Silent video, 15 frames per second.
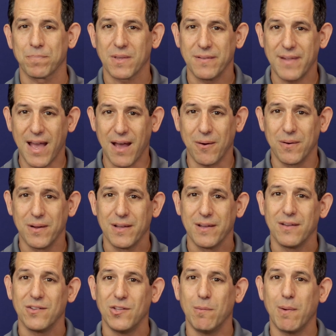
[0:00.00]
Now,
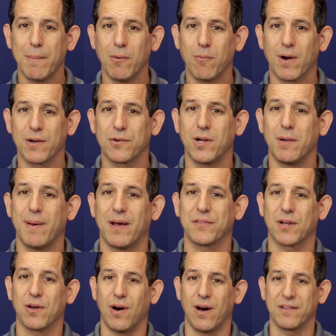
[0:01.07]
you might be wondering about
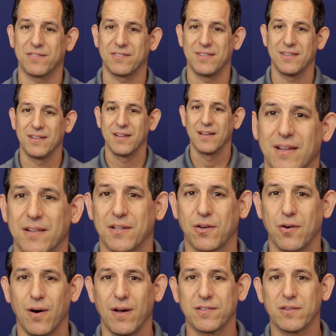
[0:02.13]
the cost. The
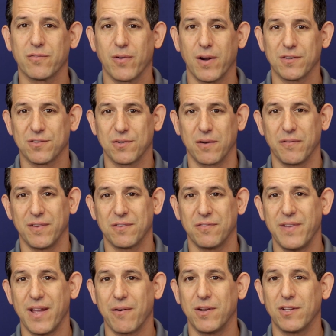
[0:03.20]
cost of rush service
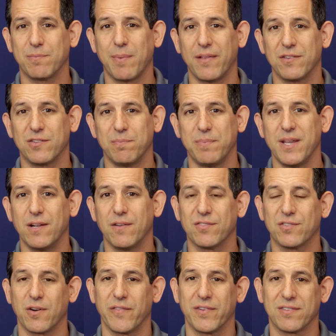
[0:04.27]
varies by the speed of
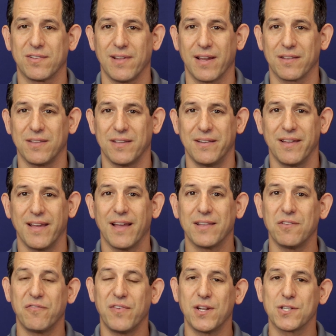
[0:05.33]
service selected and the
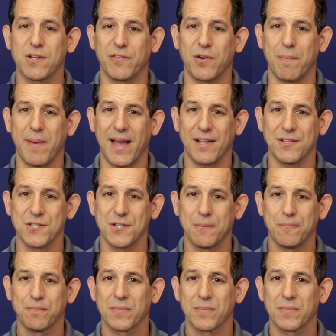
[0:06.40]
finish of your badge.